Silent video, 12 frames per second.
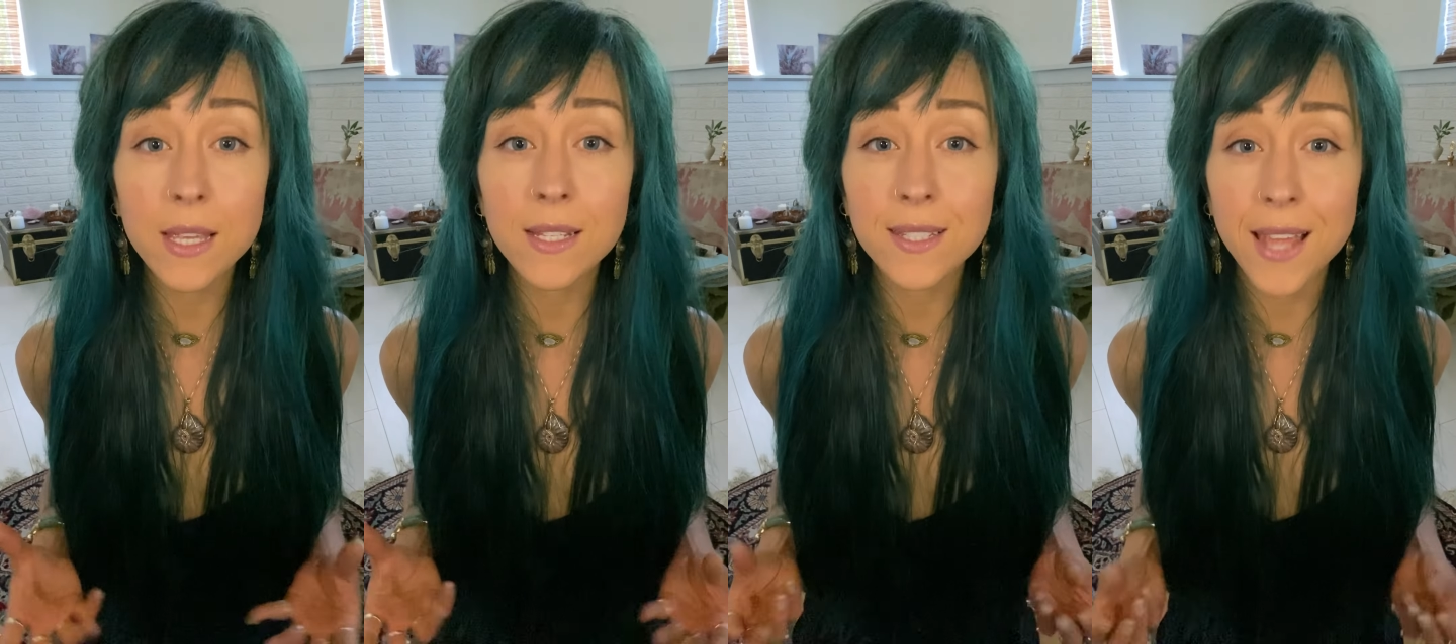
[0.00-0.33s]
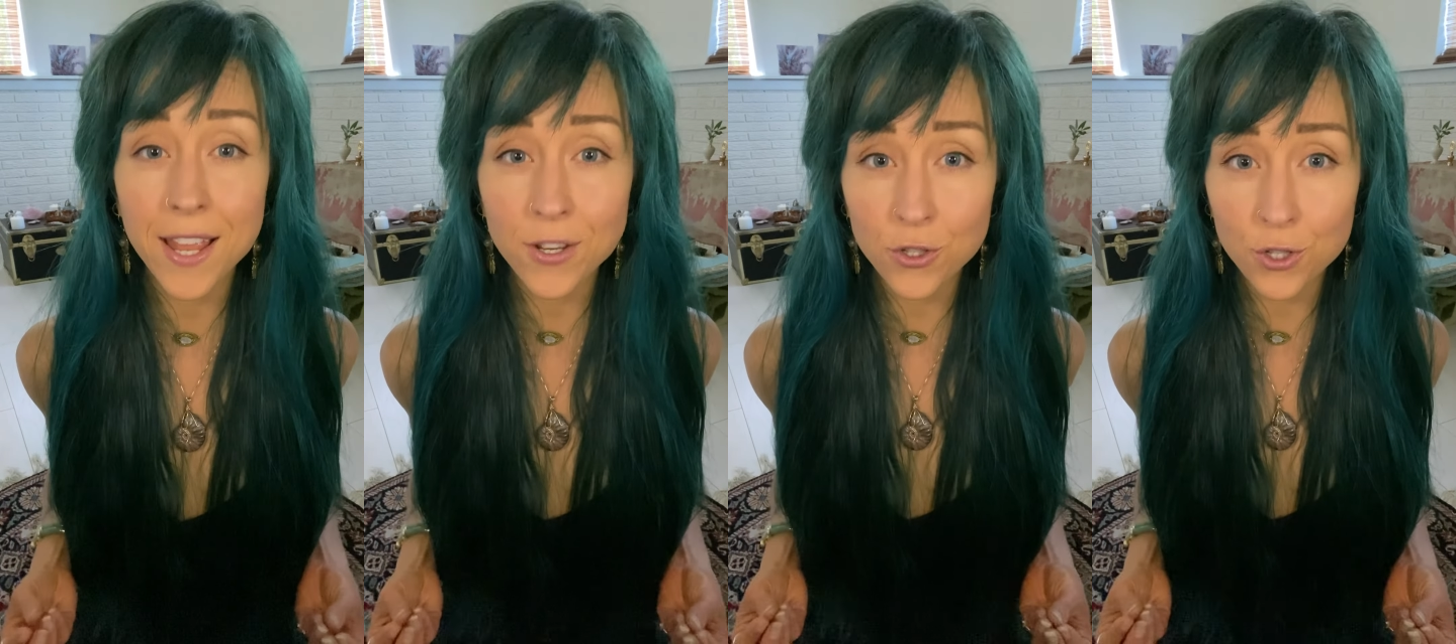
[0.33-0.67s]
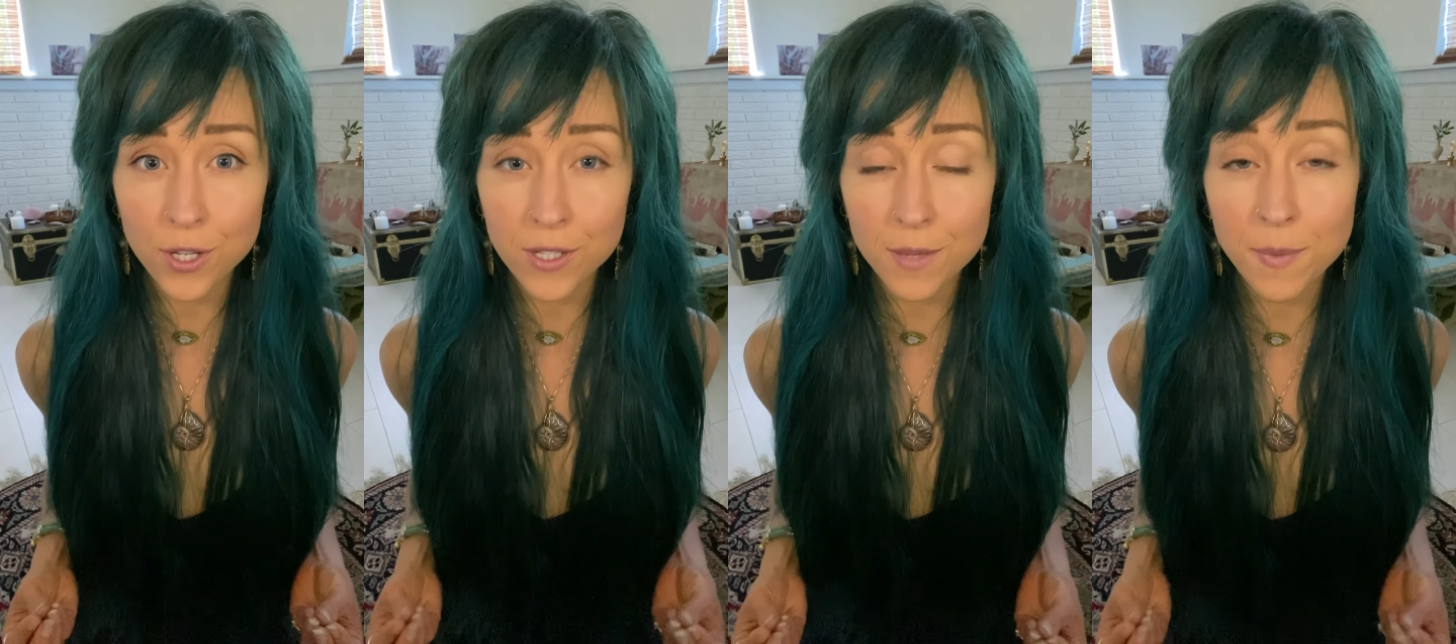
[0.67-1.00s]

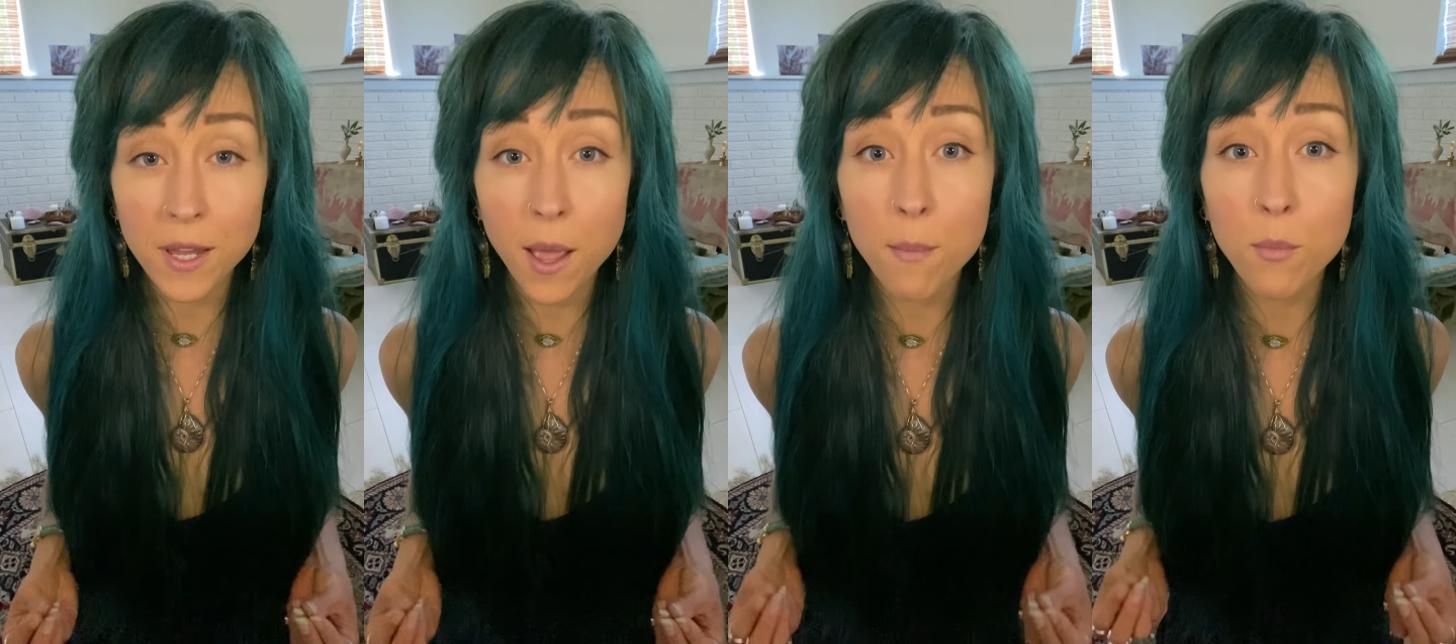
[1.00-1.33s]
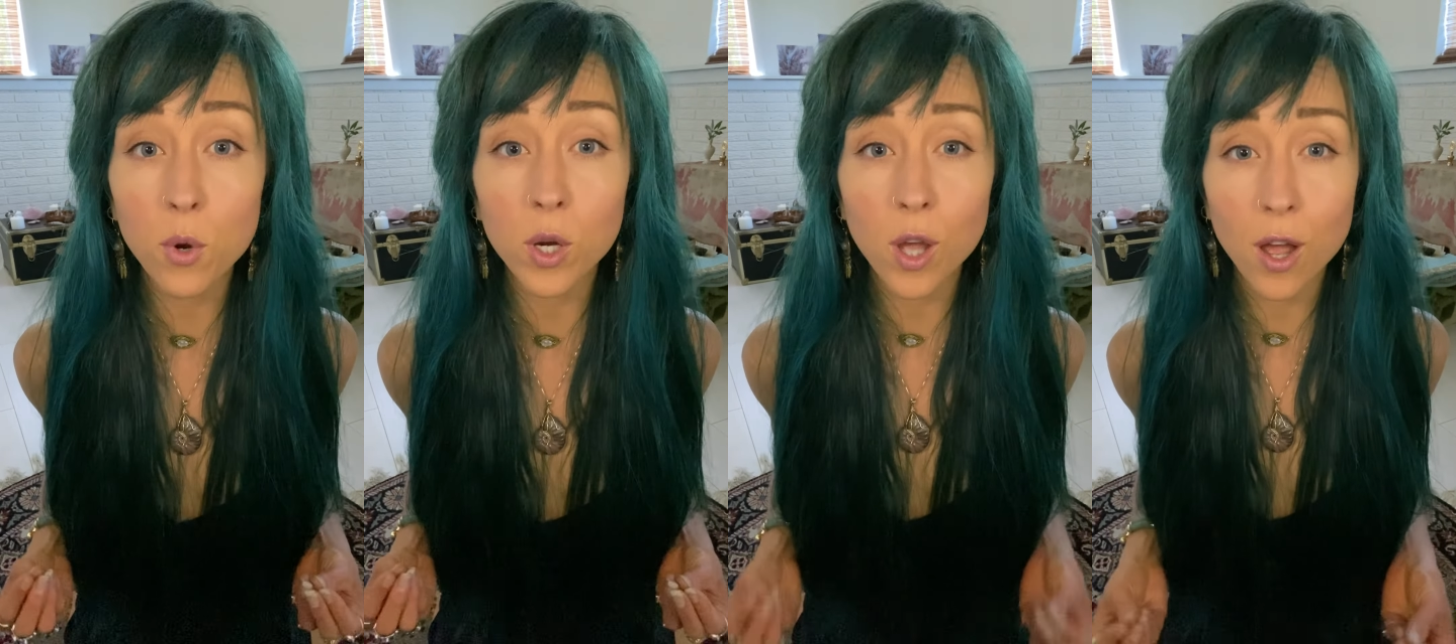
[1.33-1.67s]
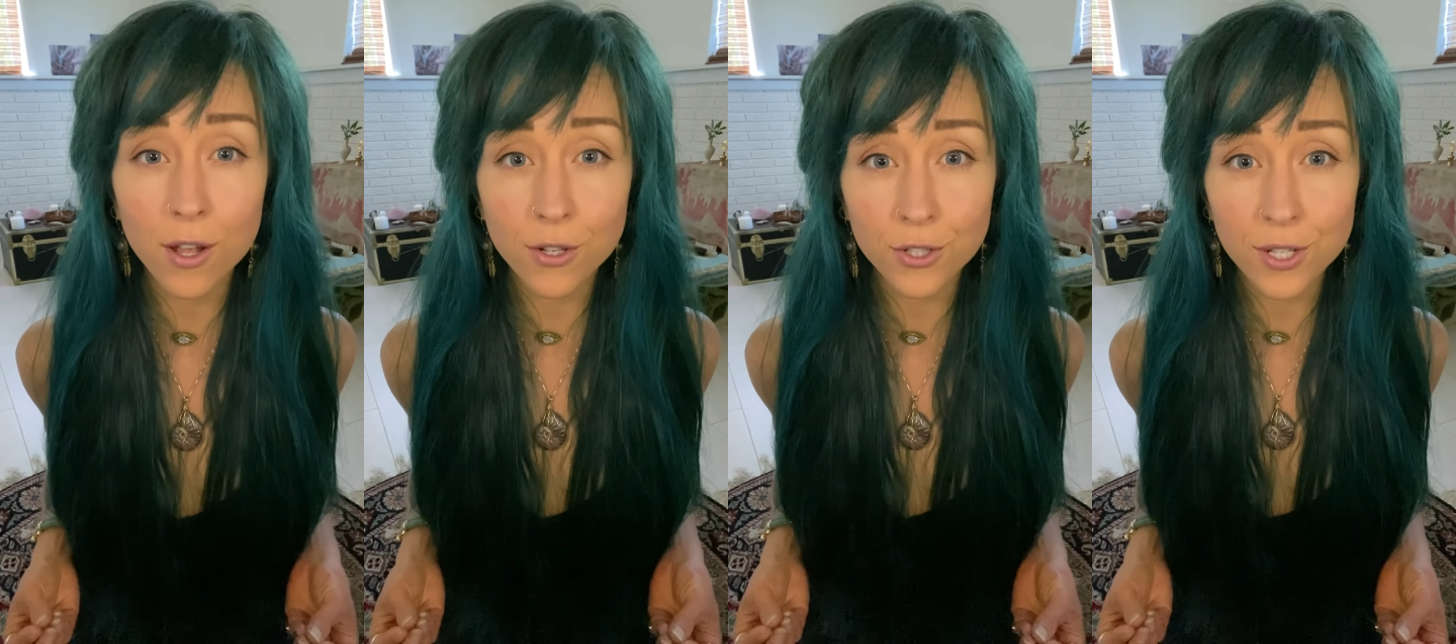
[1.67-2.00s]
intention to become more
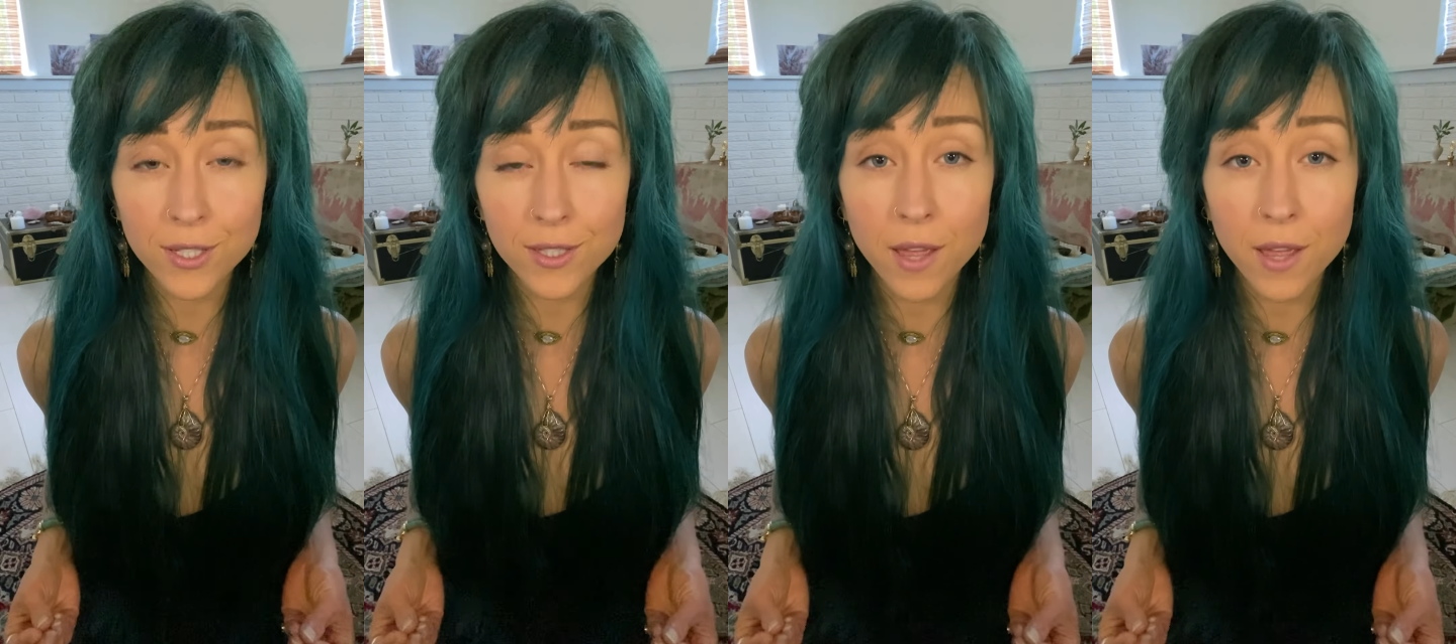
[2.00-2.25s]
conscious